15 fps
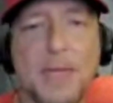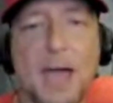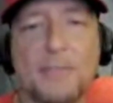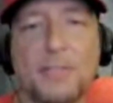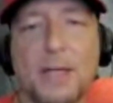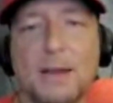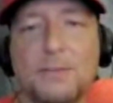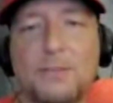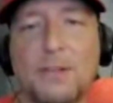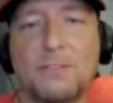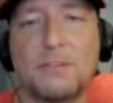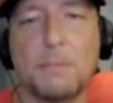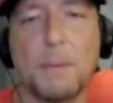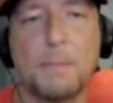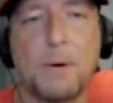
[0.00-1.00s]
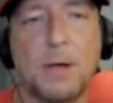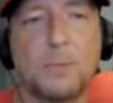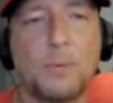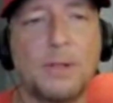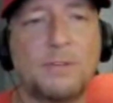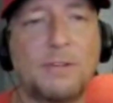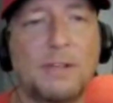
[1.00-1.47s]
The athleticism
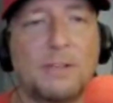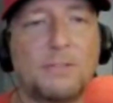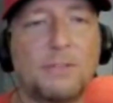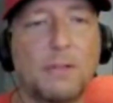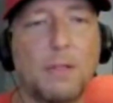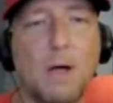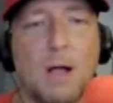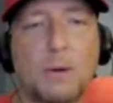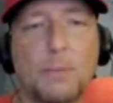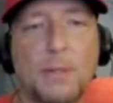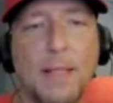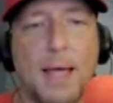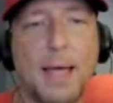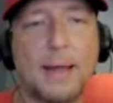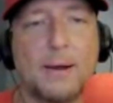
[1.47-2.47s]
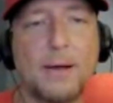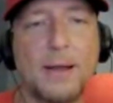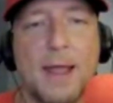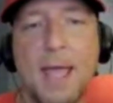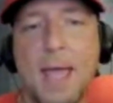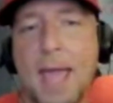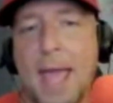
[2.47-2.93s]
upon which he's long relied
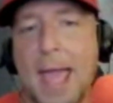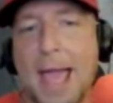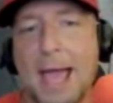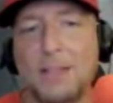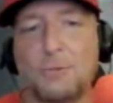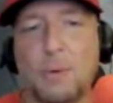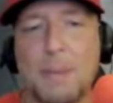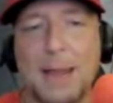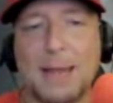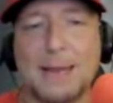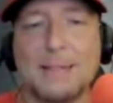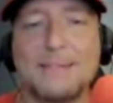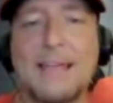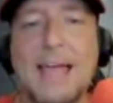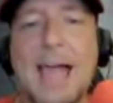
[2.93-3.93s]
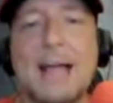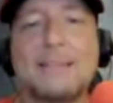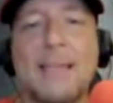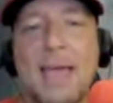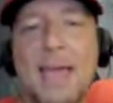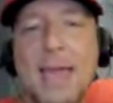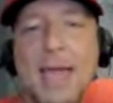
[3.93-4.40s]
on has remained intact,